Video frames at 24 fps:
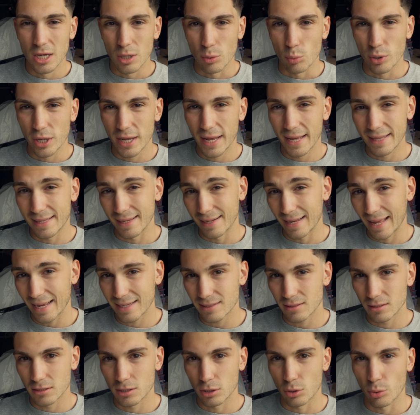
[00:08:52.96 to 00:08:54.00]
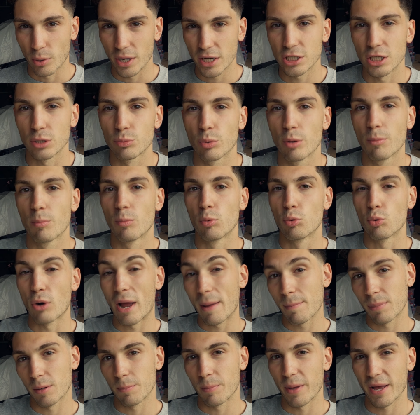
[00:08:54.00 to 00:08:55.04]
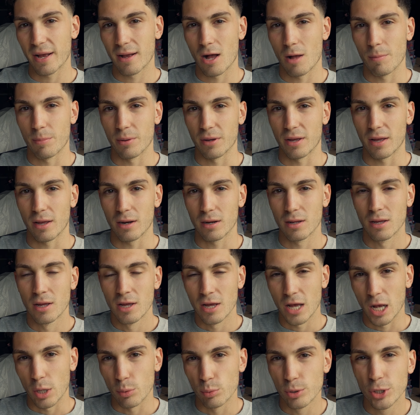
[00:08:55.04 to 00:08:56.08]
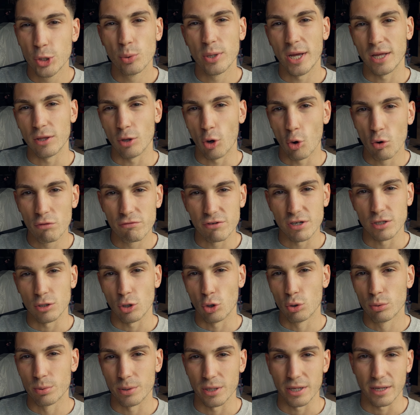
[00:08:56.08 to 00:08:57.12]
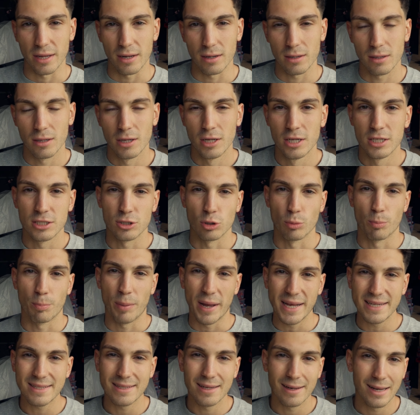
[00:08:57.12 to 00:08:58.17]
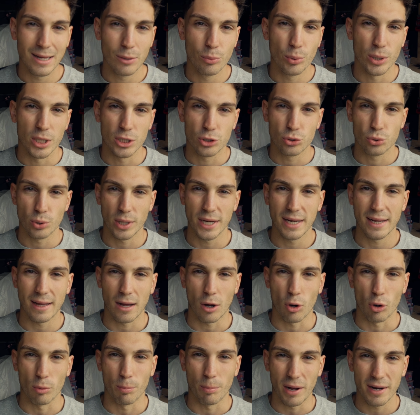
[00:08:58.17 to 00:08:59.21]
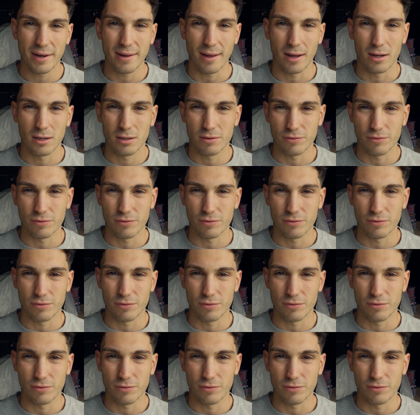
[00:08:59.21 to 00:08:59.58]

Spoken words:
we hit the next iteration, we ramp it back up again. And we do that over and over again. So basically we're training our body under